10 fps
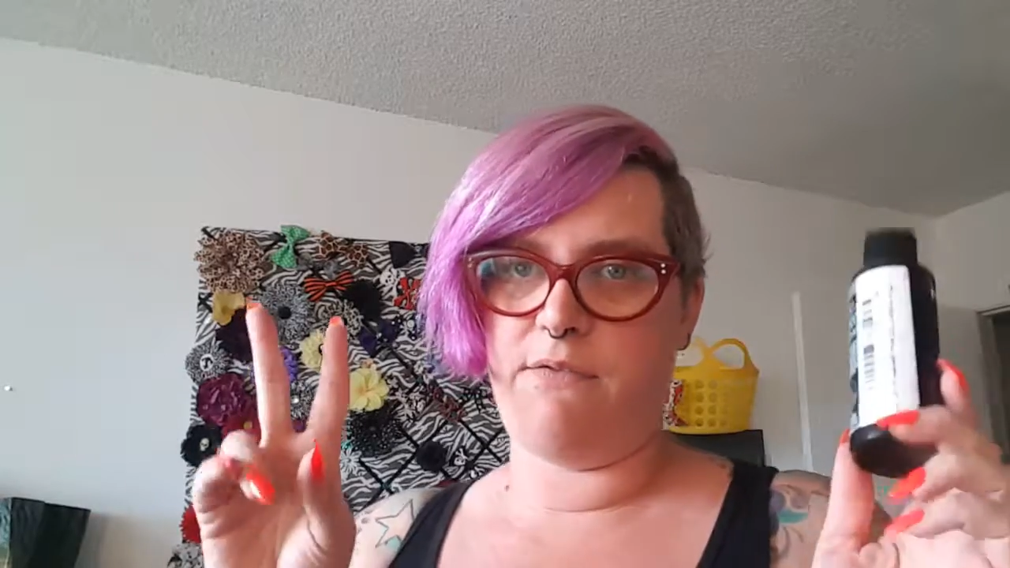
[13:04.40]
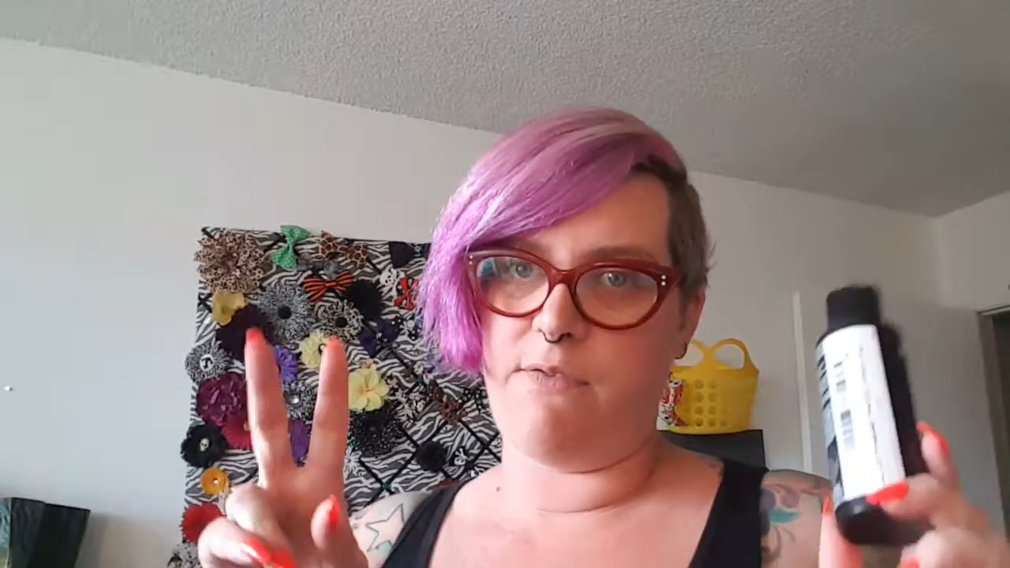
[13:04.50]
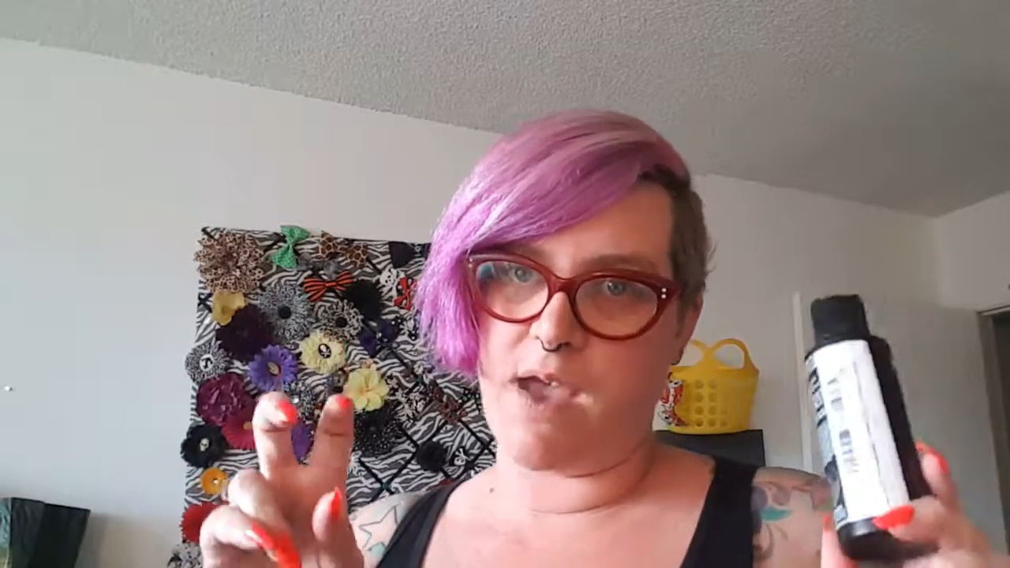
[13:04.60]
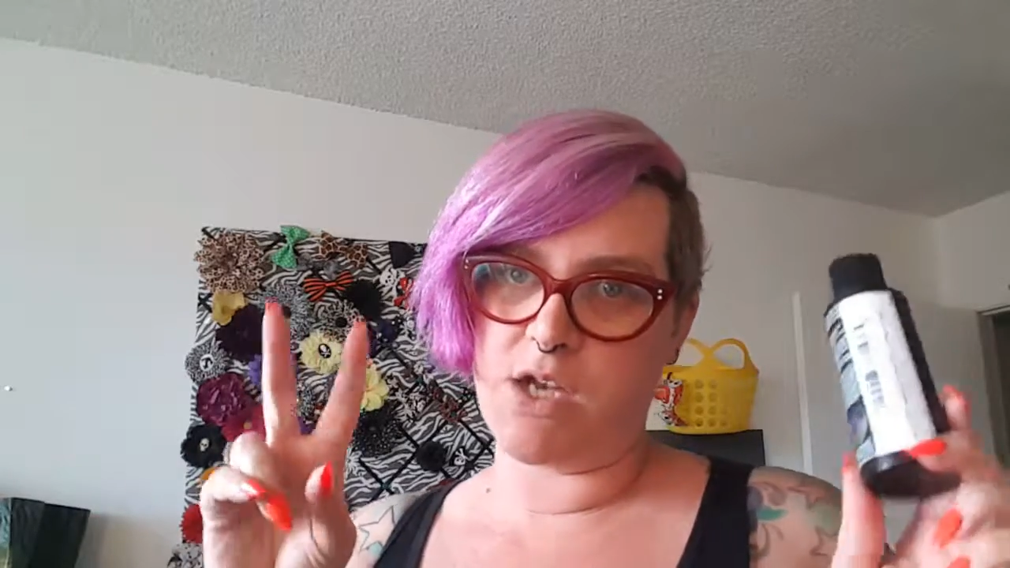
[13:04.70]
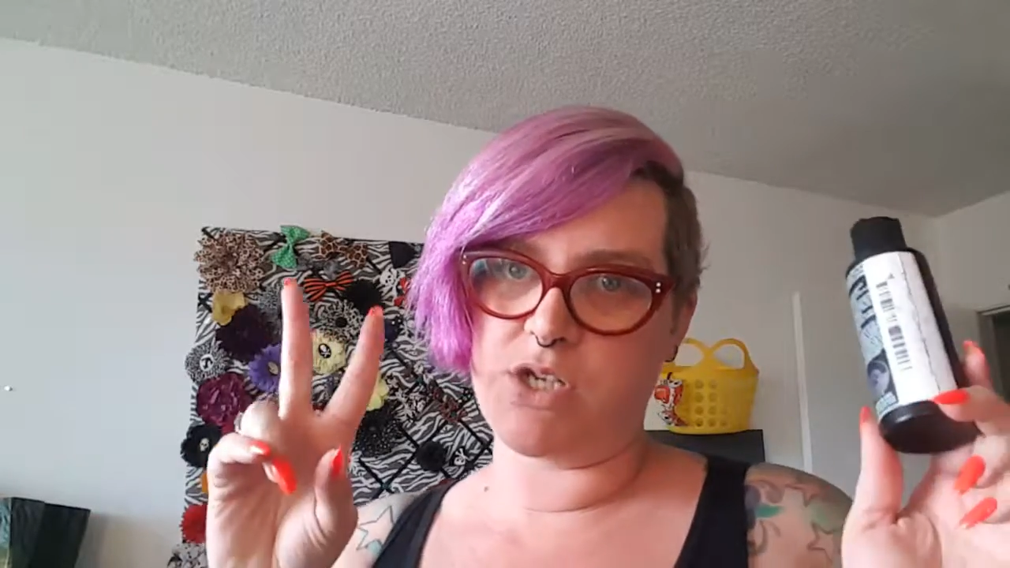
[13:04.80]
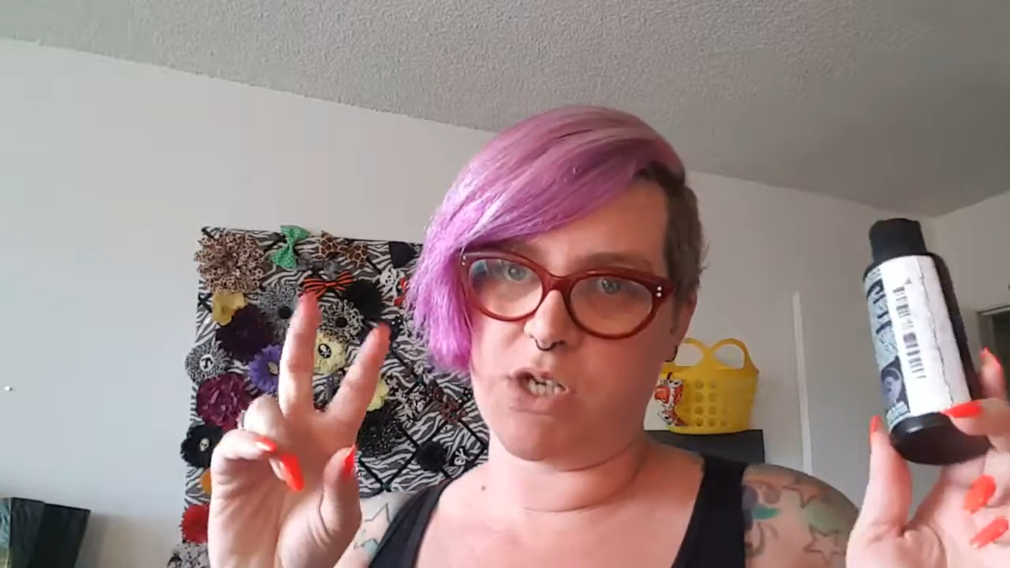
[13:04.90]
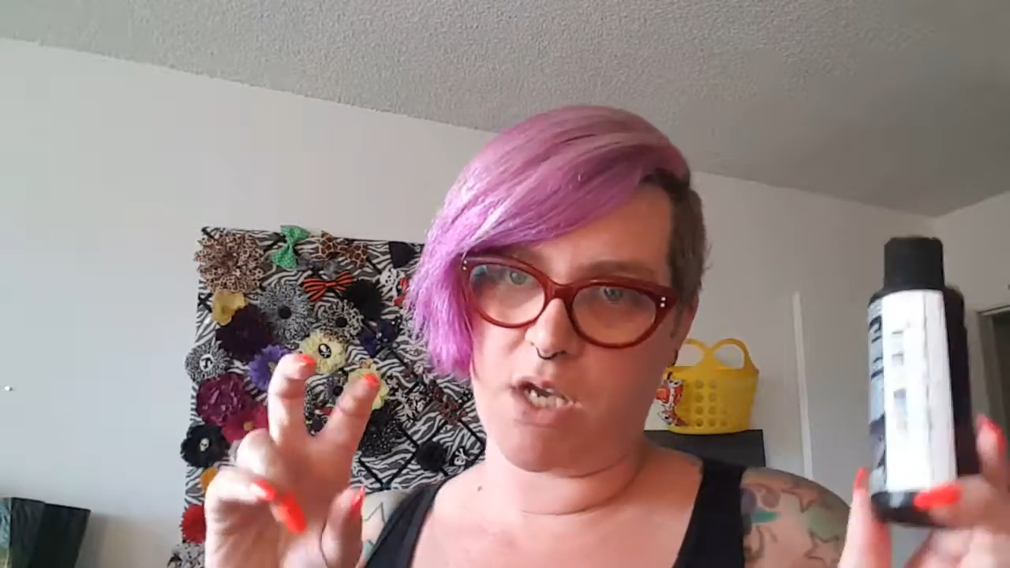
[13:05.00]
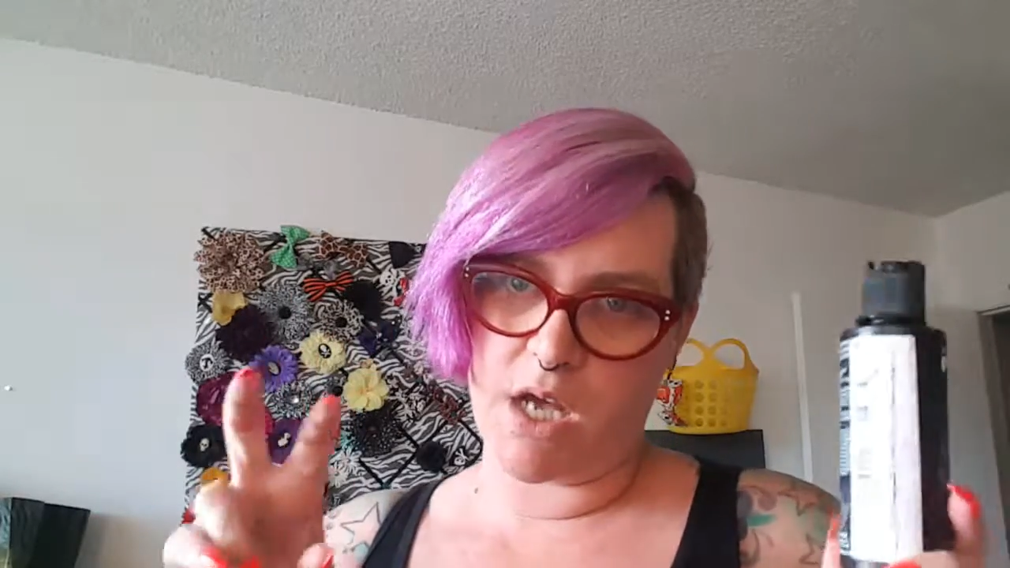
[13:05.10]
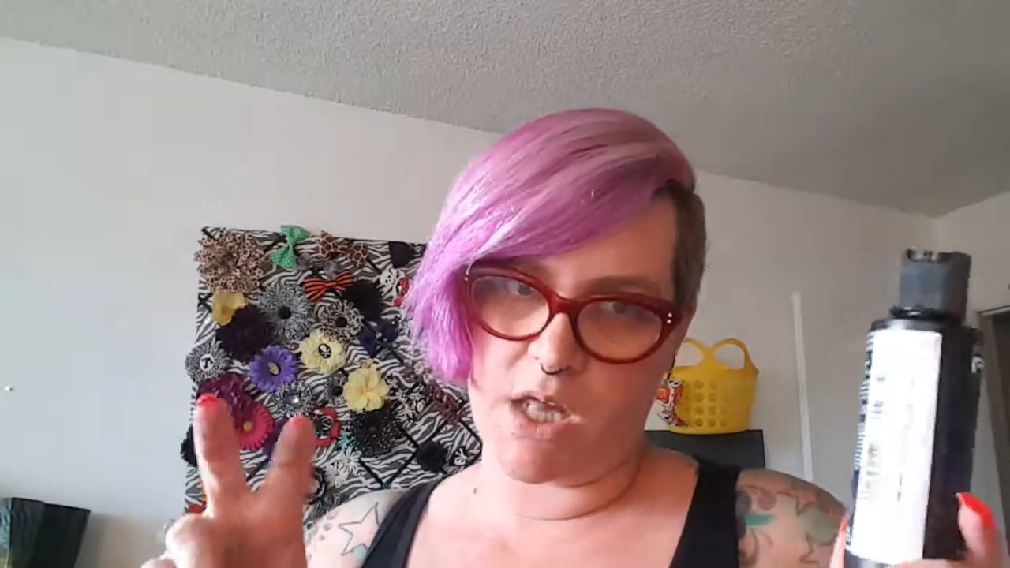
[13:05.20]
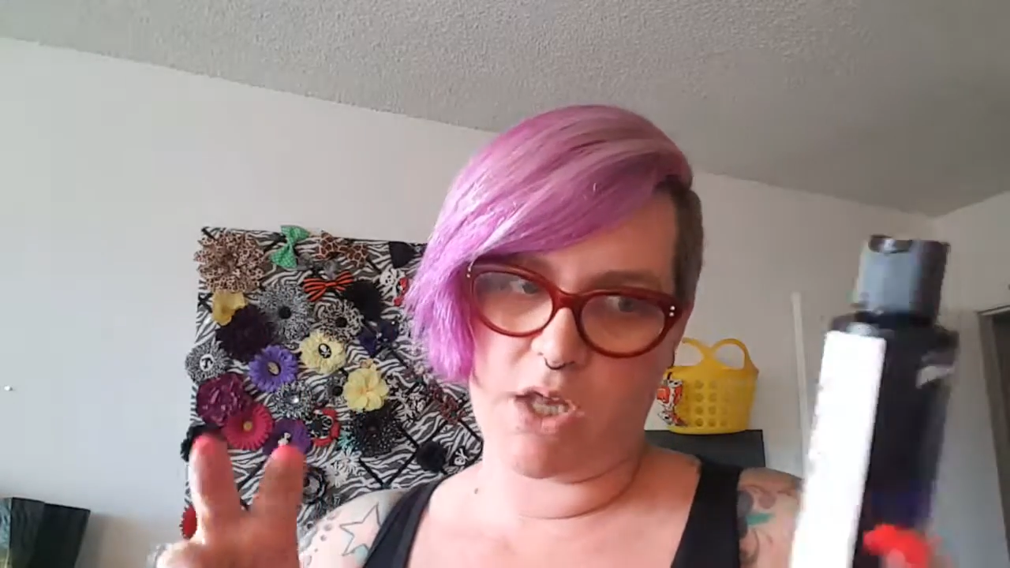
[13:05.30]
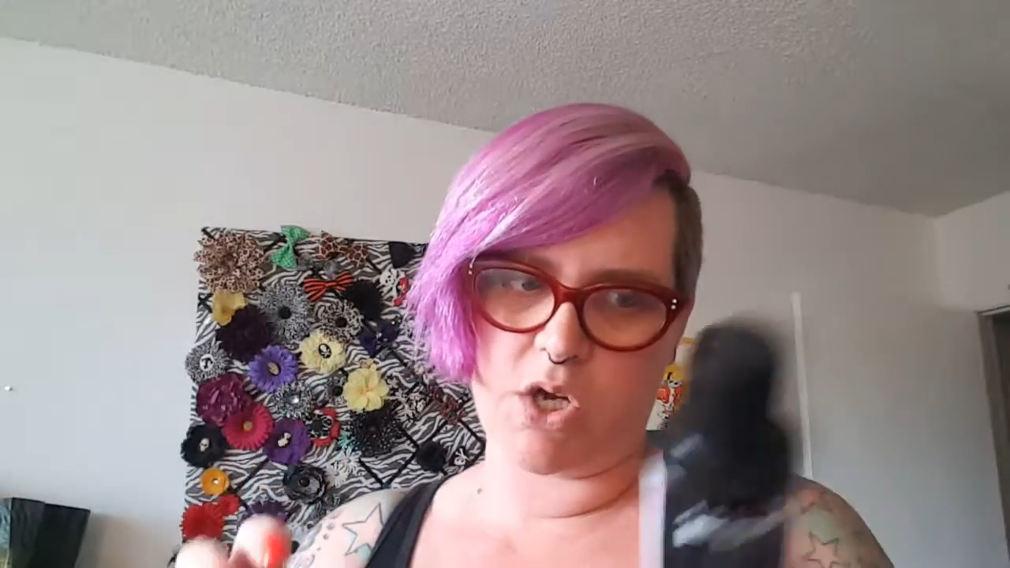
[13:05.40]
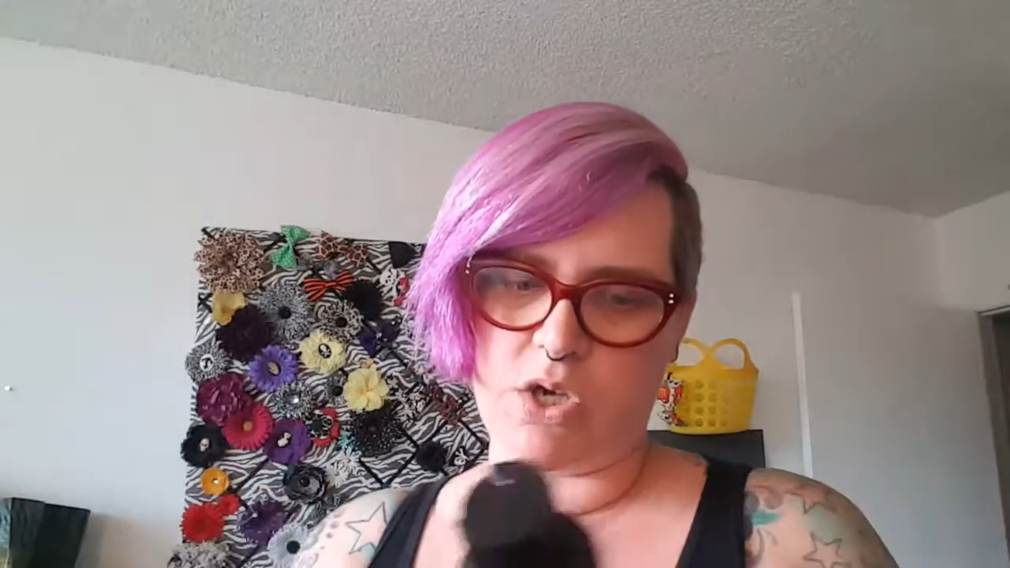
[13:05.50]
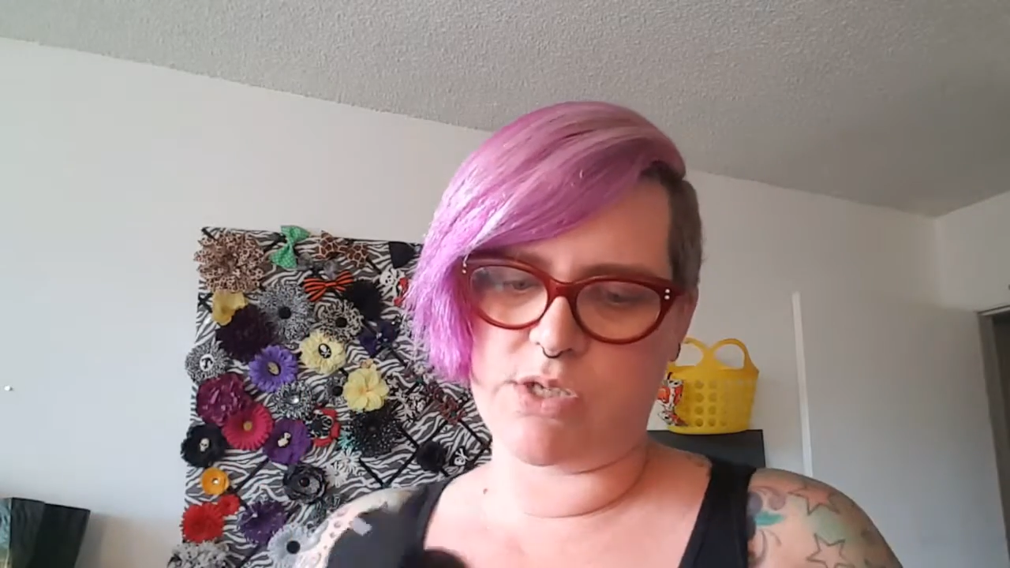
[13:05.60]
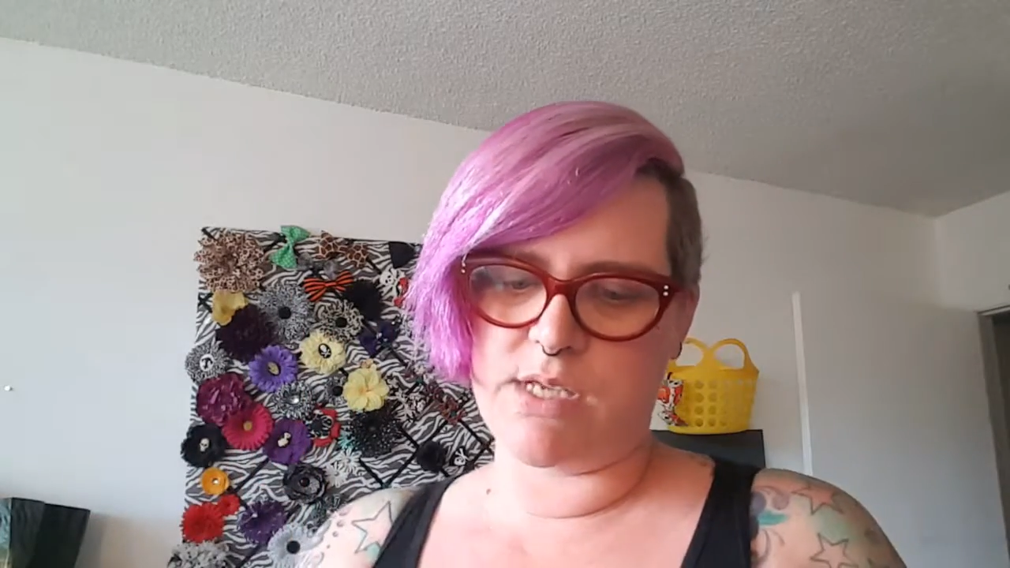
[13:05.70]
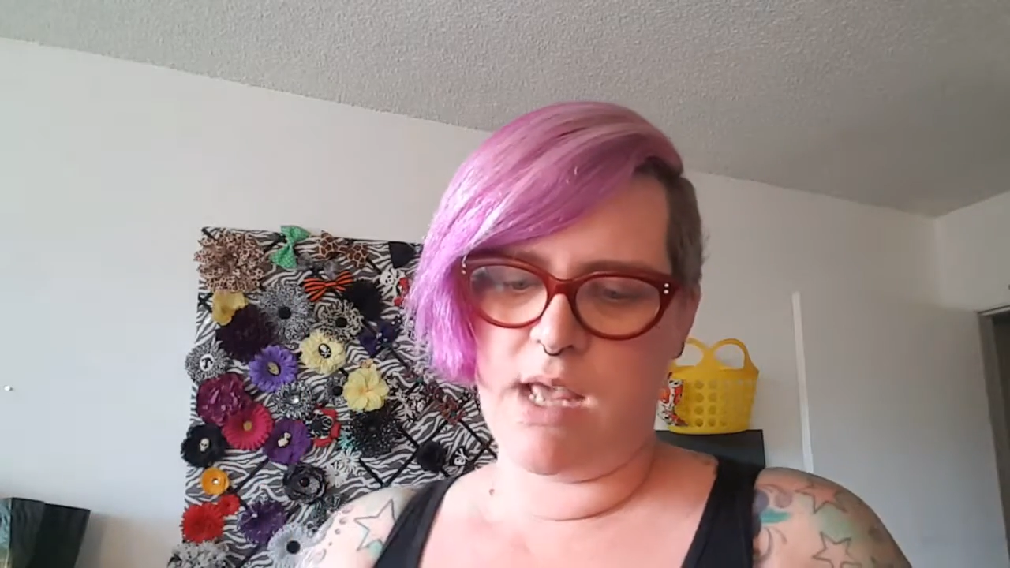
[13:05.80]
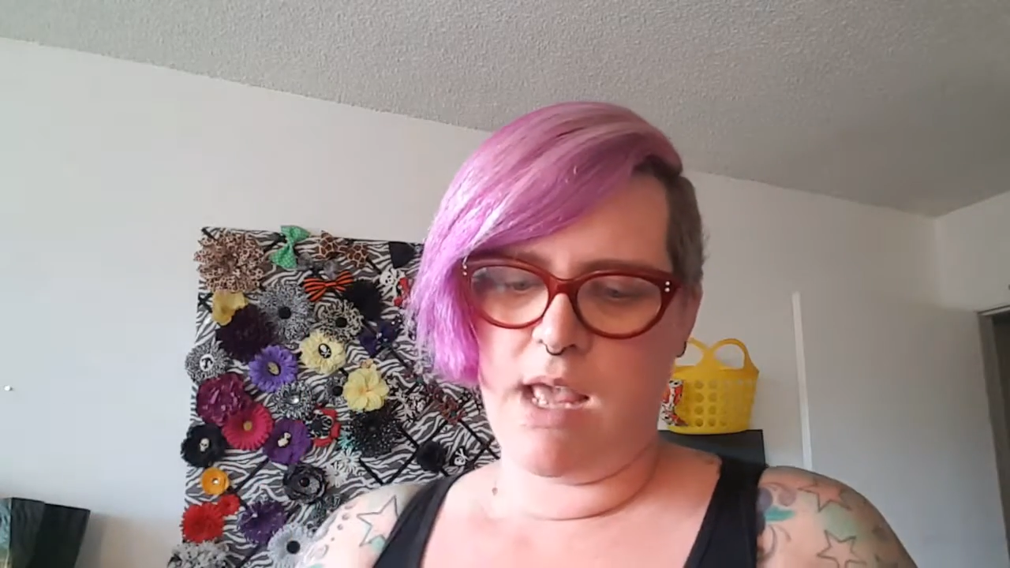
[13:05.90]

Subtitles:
fashion colors,